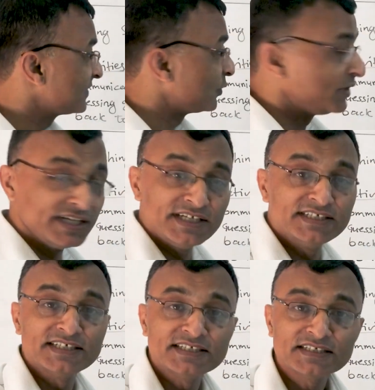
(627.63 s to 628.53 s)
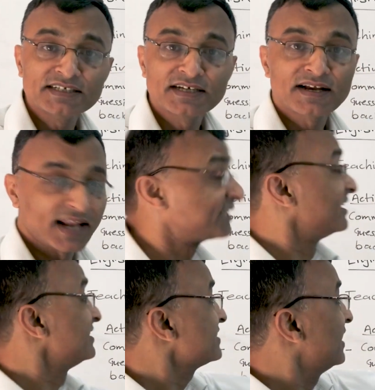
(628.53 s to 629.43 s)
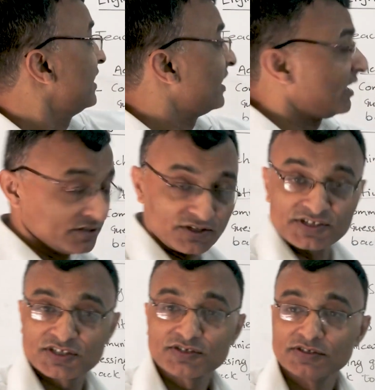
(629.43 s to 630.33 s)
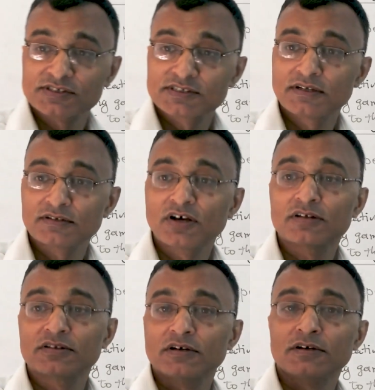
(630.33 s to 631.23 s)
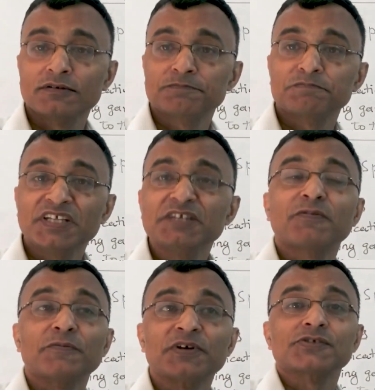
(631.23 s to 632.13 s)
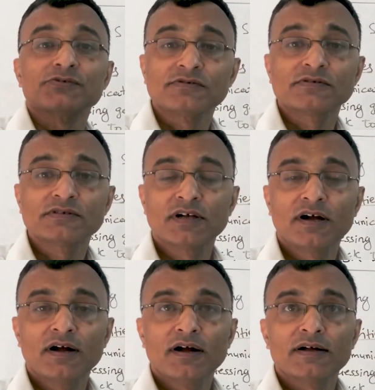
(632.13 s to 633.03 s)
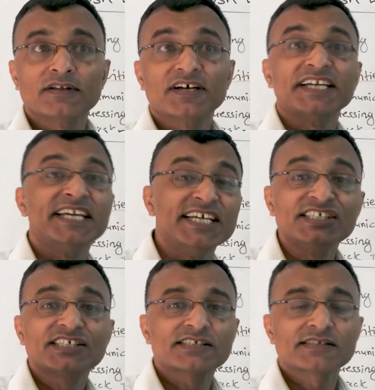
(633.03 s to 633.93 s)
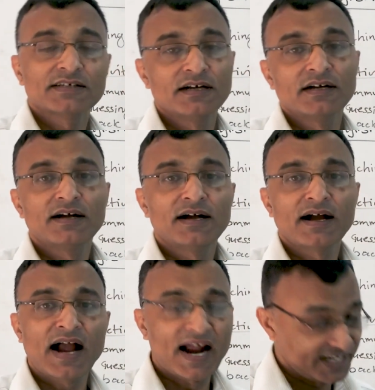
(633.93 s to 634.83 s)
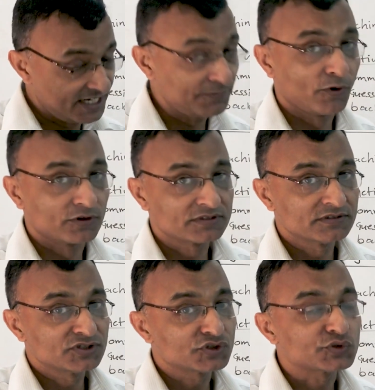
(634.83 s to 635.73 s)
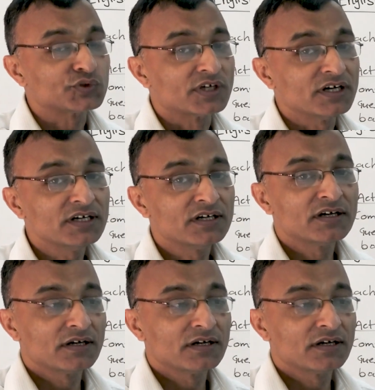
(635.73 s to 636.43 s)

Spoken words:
we read it like this. The instructions, the information, the hints are given to the